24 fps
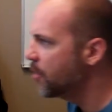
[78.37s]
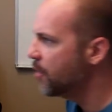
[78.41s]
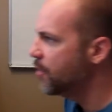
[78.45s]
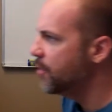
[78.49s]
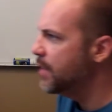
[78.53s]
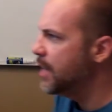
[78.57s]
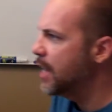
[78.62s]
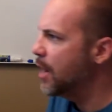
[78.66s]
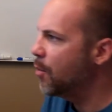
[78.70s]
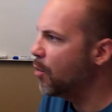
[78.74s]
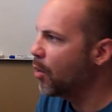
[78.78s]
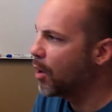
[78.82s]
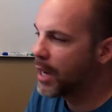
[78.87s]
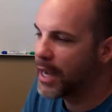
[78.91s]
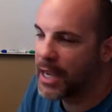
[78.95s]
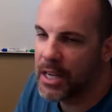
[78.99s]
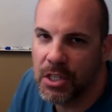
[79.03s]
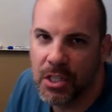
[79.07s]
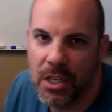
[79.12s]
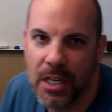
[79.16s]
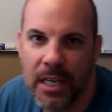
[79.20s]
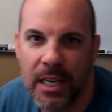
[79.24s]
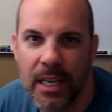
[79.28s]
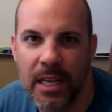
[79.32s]
of network
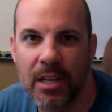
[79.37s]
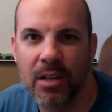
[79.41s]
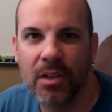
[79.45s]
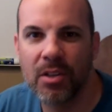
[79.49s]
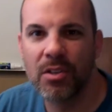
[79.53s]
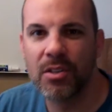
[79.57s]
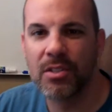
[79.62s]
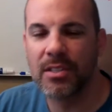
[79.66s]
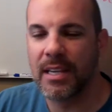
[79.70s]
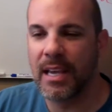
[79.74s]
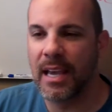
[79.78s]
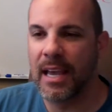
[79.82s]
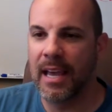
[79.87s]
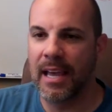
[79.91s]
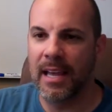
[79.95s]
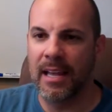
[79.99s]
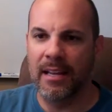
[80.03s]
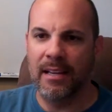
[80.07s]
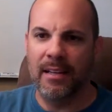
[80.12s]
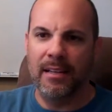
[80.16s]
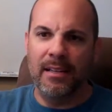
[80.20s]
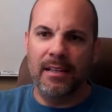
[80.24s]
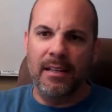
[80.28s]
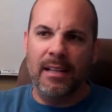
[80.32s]
engineers
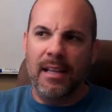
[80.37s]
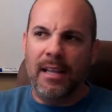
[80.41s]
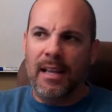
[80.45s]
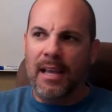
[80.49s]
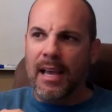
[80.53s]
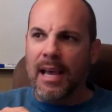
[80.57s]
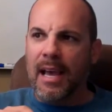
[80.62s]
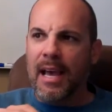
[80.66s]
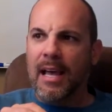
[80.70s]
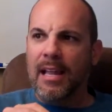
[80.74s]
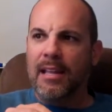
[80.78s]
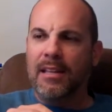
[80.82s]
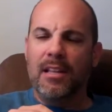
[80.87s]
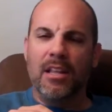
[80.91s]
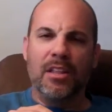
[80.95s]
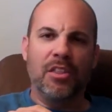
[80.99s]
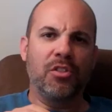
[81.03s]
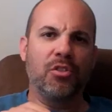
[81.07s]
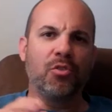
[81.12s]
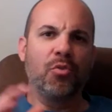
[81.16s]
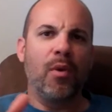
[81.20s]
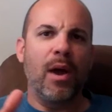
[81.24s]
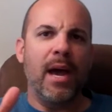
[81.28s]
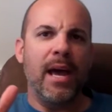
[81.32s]
and the
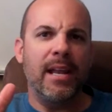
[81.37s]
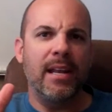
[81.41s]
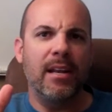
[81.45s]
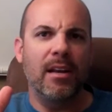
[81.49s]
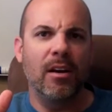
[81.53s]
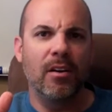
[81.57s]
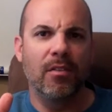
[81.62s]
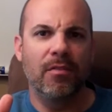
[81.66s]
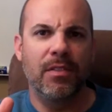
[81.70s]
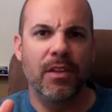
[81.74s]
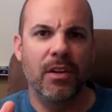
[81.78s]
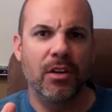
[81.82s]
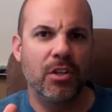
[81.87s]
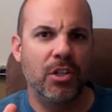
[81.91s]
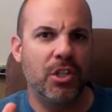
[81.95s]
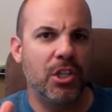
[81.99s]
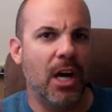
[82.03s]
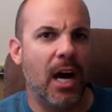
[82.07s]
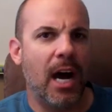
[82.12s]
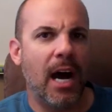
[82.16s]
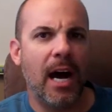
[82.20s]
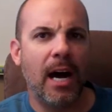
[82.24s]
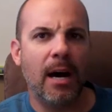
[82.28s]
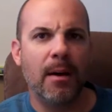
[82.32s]
threat of their
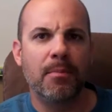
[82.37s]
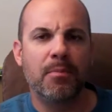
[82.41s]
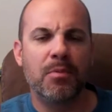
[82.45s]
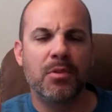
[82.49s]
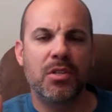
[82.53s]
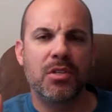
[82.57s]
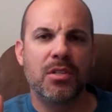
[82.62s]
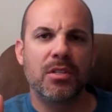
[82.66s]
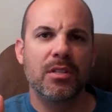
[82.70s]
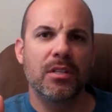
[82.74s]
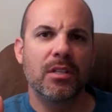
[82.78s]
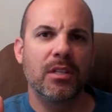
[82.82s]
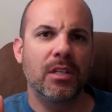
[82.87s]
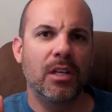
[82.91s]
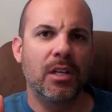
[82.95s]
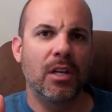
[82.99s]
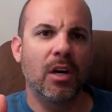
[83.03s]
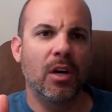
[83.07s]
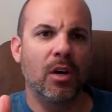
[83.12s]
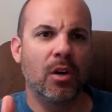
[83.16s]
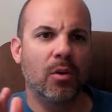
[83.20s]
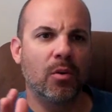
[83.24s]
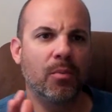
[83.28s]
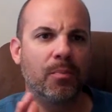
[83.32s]
jobs, you
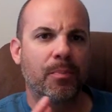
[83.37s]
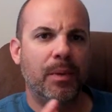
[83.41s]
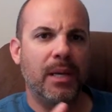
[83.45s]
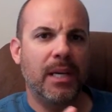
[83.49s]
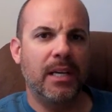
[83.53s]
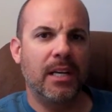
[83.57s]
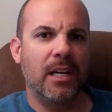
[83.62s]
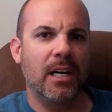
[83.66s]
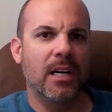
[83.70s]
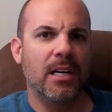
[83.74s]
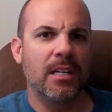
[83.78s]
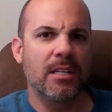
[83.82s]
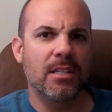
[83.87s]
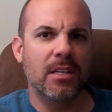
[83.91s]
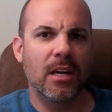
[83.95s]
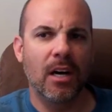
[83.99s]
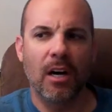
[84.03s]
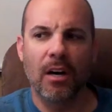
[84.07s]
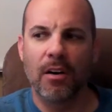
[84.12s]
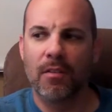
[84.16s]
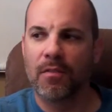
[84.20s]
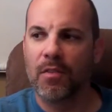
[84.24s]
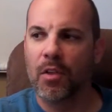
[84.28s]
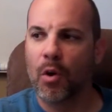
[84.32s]
know, because
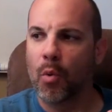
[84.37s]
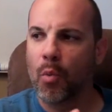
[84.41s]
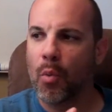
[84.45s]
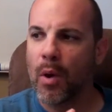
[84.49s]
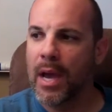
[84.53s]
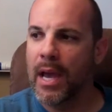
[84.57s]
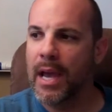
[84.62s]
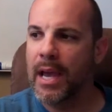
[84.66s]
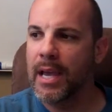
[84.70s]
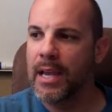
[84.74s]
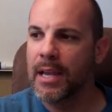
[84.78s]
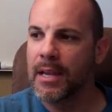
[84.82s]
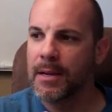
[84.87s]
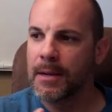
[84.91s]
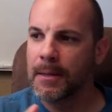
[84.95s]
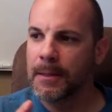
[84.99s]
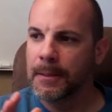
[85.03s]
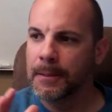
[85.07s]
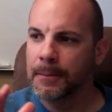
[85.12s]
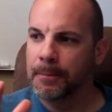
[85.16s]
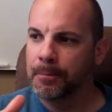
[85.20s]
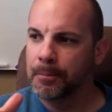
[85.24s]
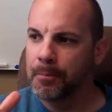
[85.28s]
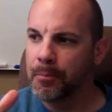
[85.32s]
of the way
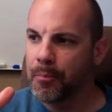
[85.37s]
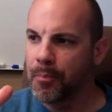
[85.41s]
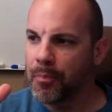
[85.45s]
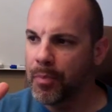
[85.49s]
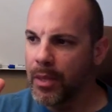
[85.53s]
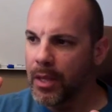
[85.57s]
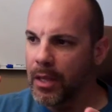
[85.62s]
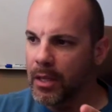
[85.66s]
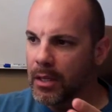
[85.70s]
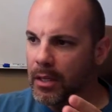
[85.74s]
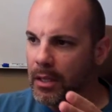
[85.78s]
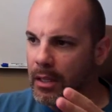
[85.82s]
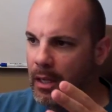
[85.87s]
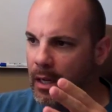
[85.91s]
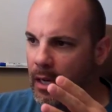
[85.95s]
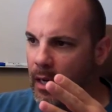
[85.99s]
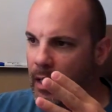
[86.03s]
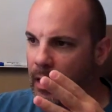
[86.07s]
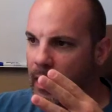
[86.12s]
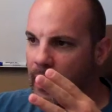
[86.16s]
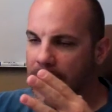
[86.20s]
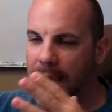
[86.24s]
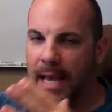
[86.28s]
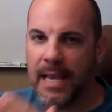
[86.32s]

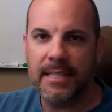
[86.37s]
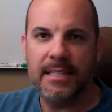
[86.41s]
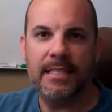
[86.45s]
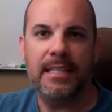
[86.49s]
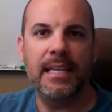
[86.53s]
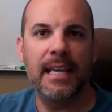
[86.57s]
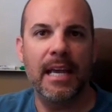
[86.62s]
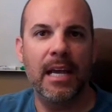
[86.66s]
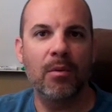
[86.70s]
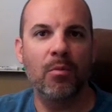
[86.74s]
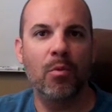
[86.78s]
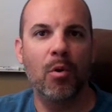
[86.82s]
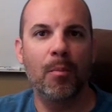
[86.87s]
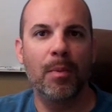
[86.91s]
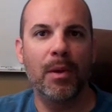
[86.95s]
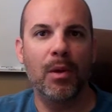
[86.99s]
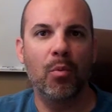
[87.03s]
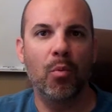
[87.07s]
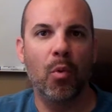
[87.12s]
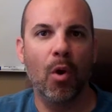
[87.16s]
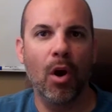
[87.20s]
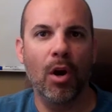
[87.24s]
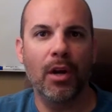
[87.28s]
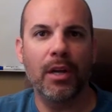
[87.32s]
SDN will be
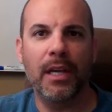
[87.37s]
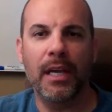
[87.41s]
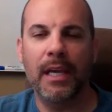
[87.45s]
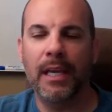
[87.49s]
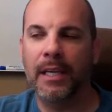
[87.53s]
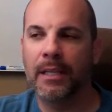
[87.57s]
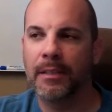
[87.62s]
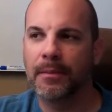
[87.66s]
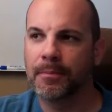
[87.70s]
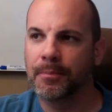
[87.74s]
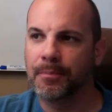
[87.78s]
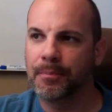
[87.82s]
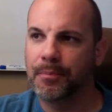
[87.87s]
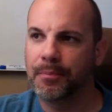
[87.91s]
working.